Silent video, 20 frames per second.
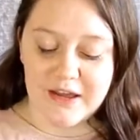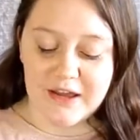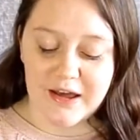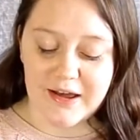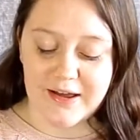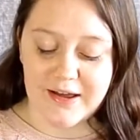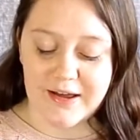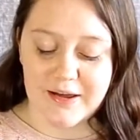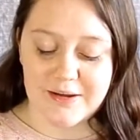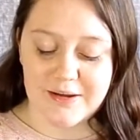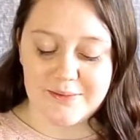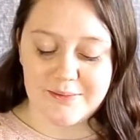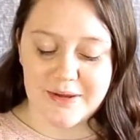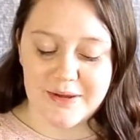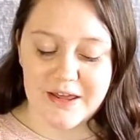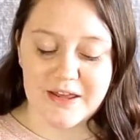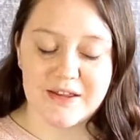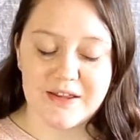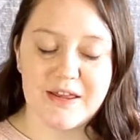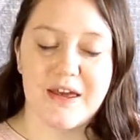
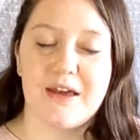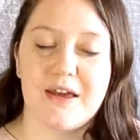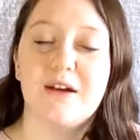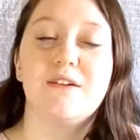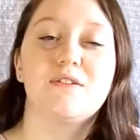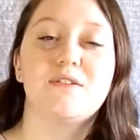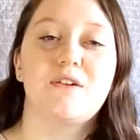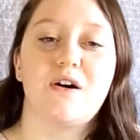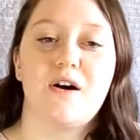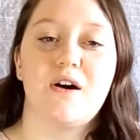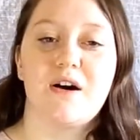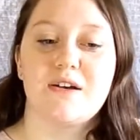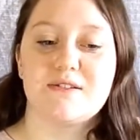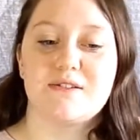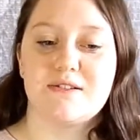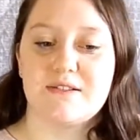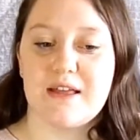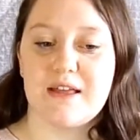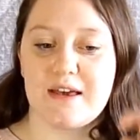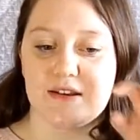It can cause
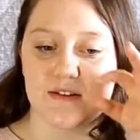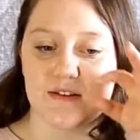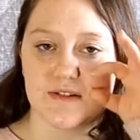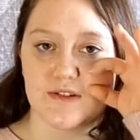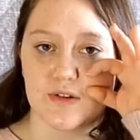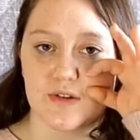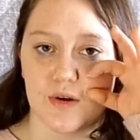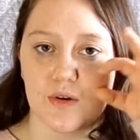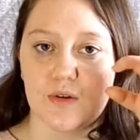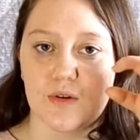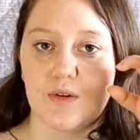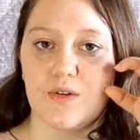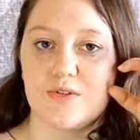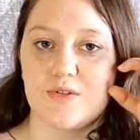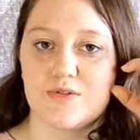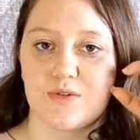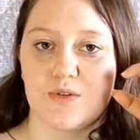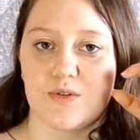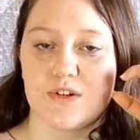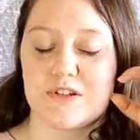like circles
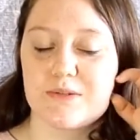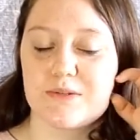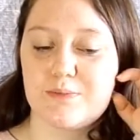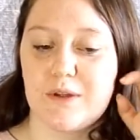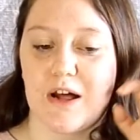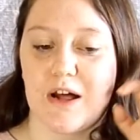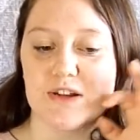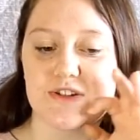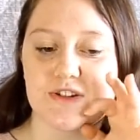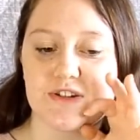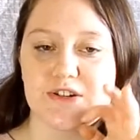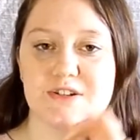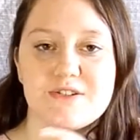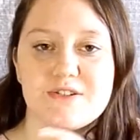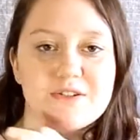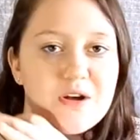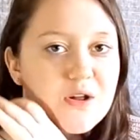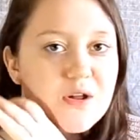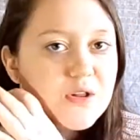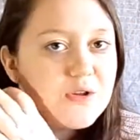or splotches
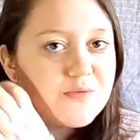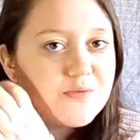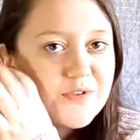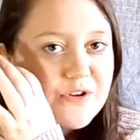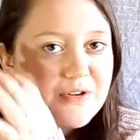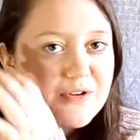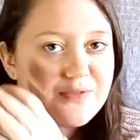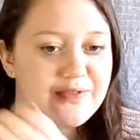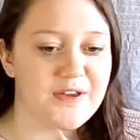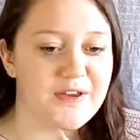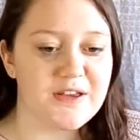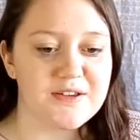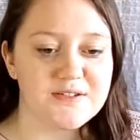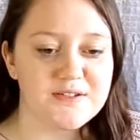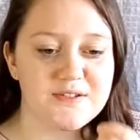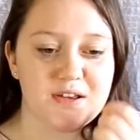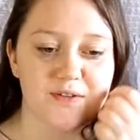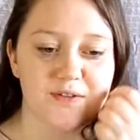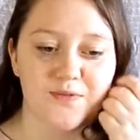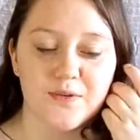all over your
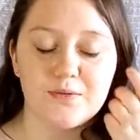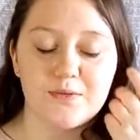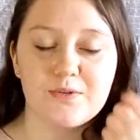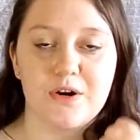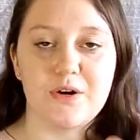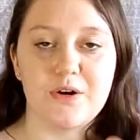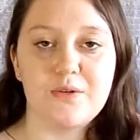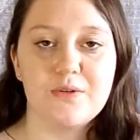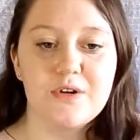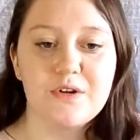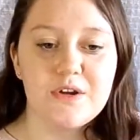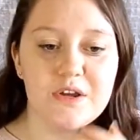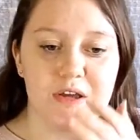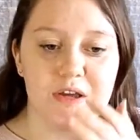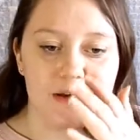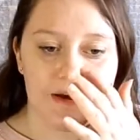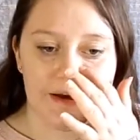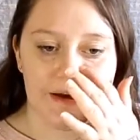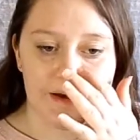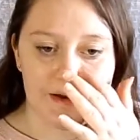face if you don't
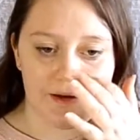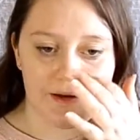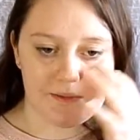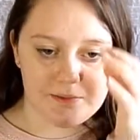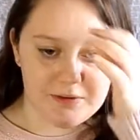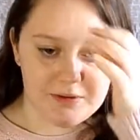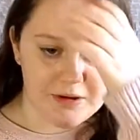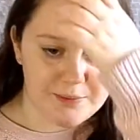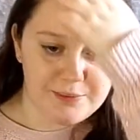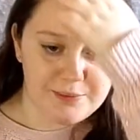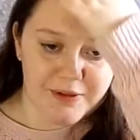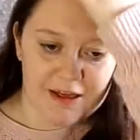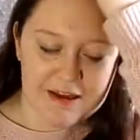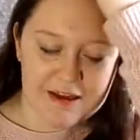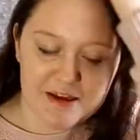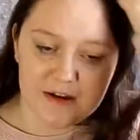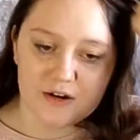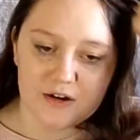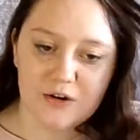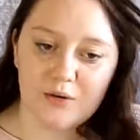apply
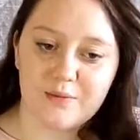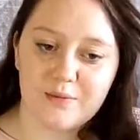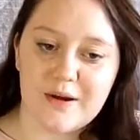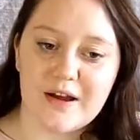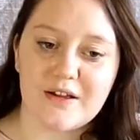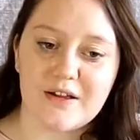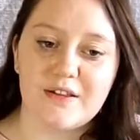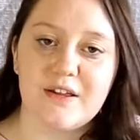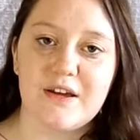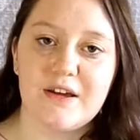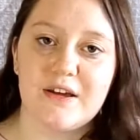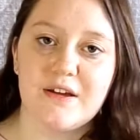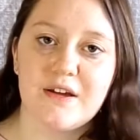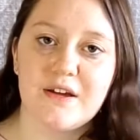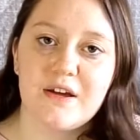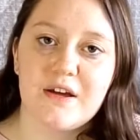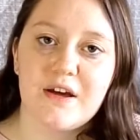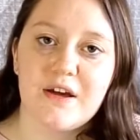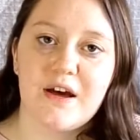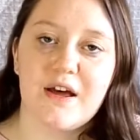it correctly
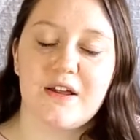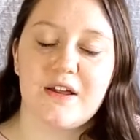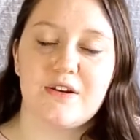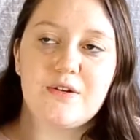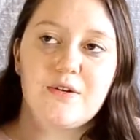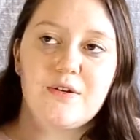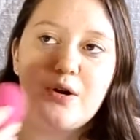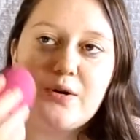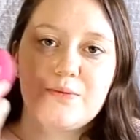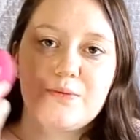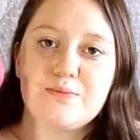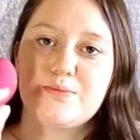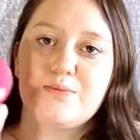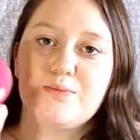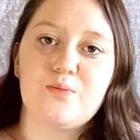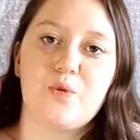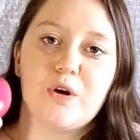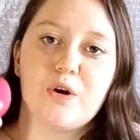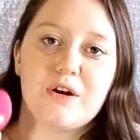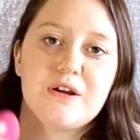and you don't
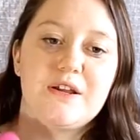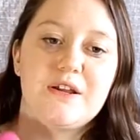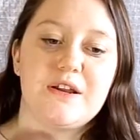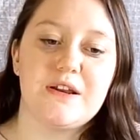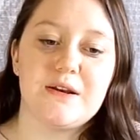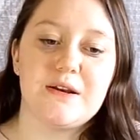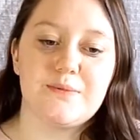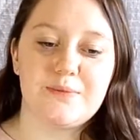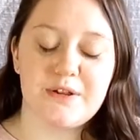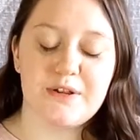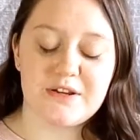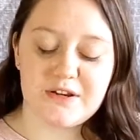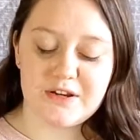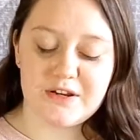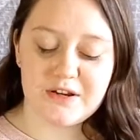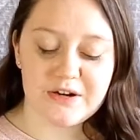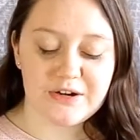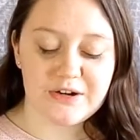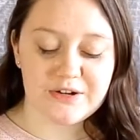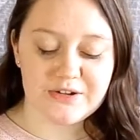work it in and blend it
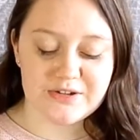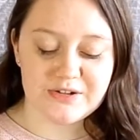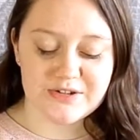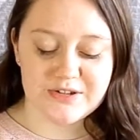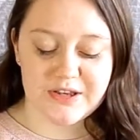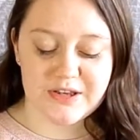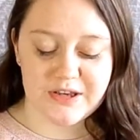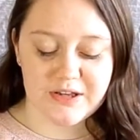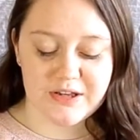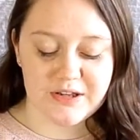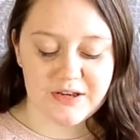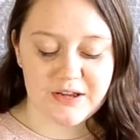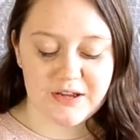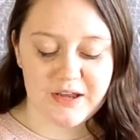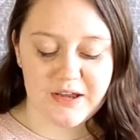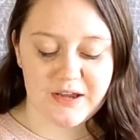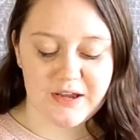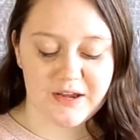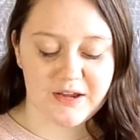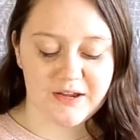in on your skin.
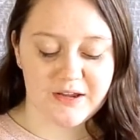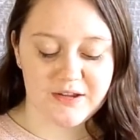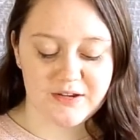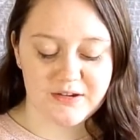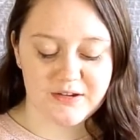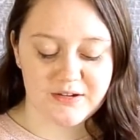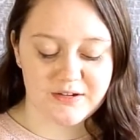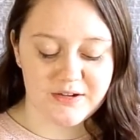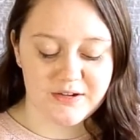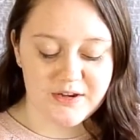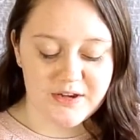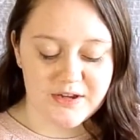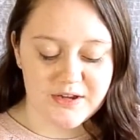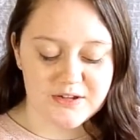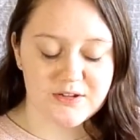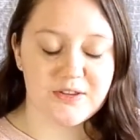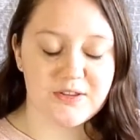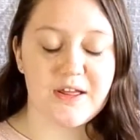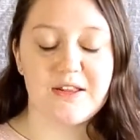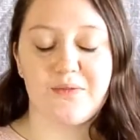And
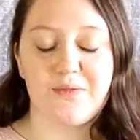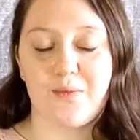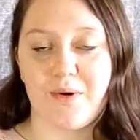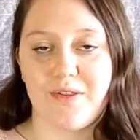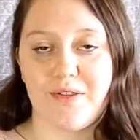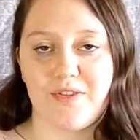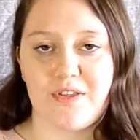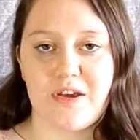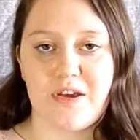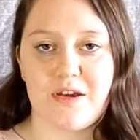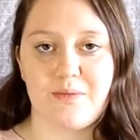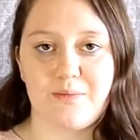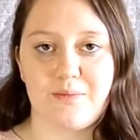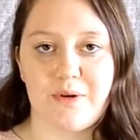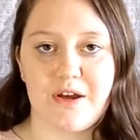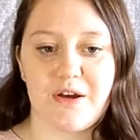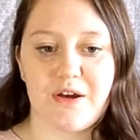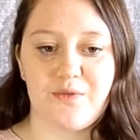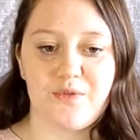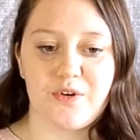so that's one thing,
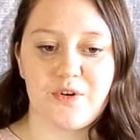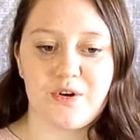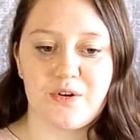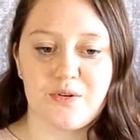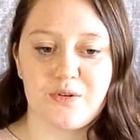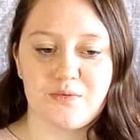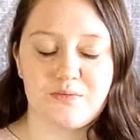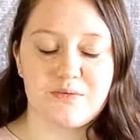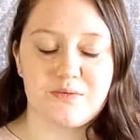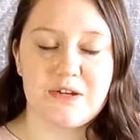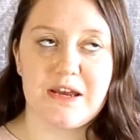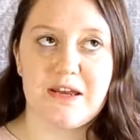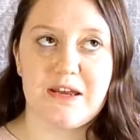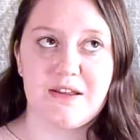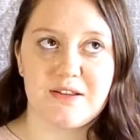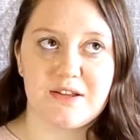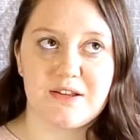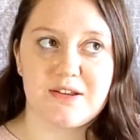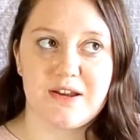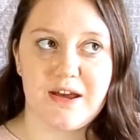but if you're taking
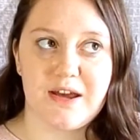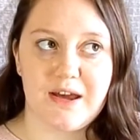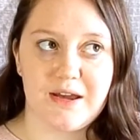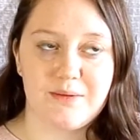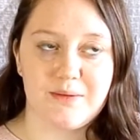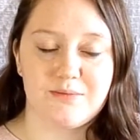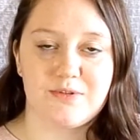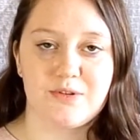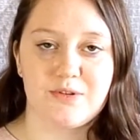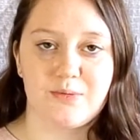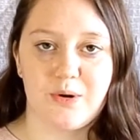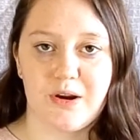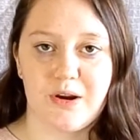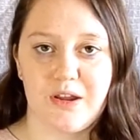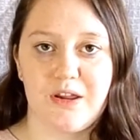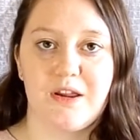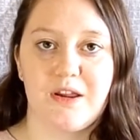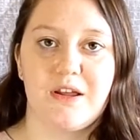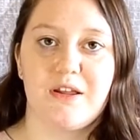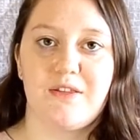the time to work
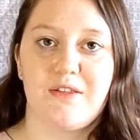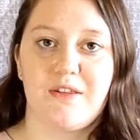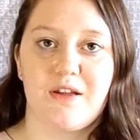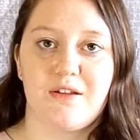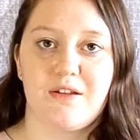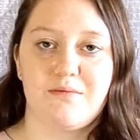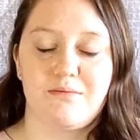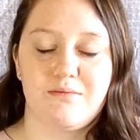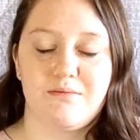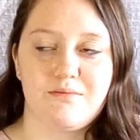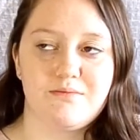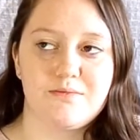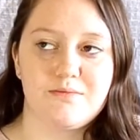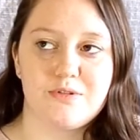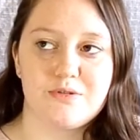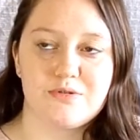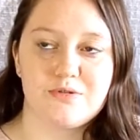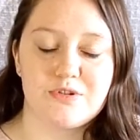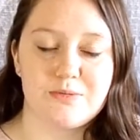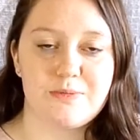it in, then
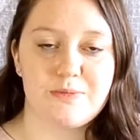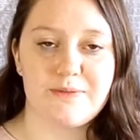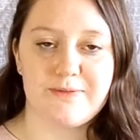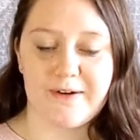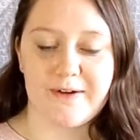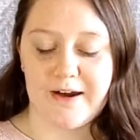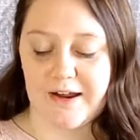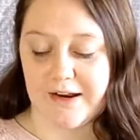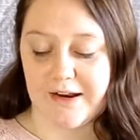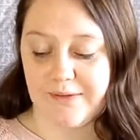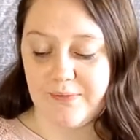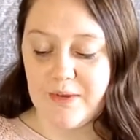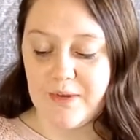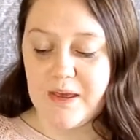you should be fine.